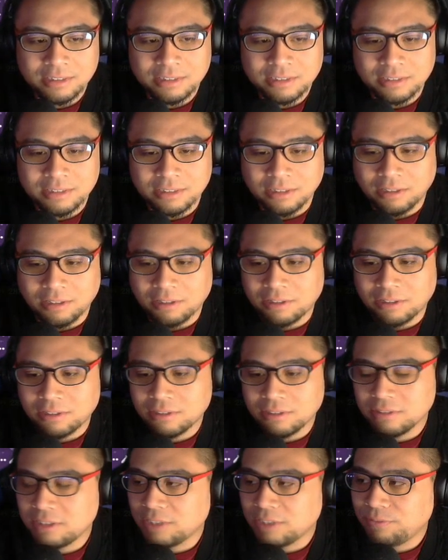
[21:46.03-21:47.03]
they're
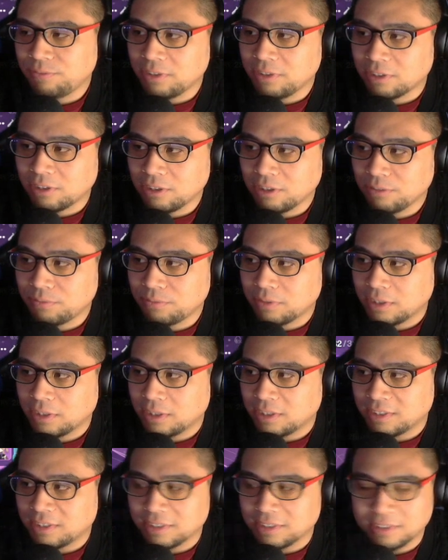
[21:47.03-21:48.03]
all different
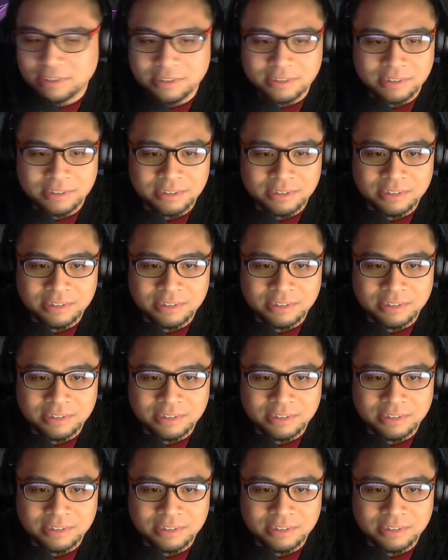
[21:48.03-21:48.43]
artifacts.